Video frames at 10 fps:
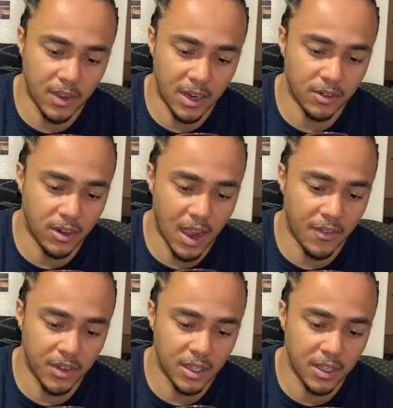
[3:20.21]
final
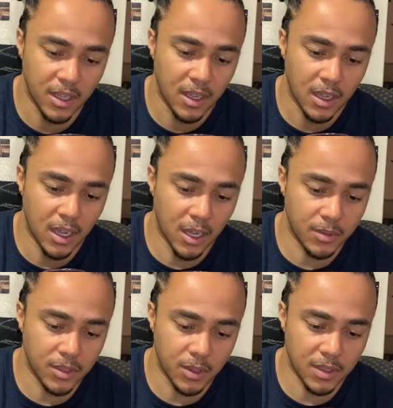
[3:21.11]
gravity,
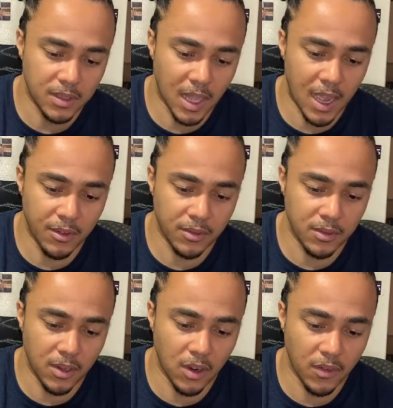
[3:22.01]
so it's not
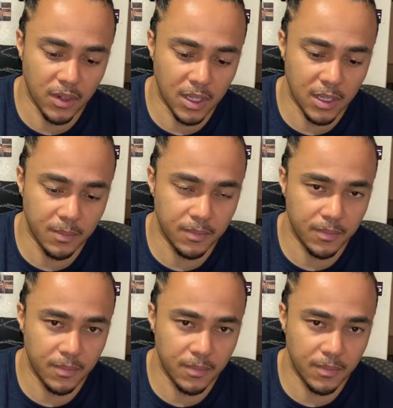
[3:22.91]
overly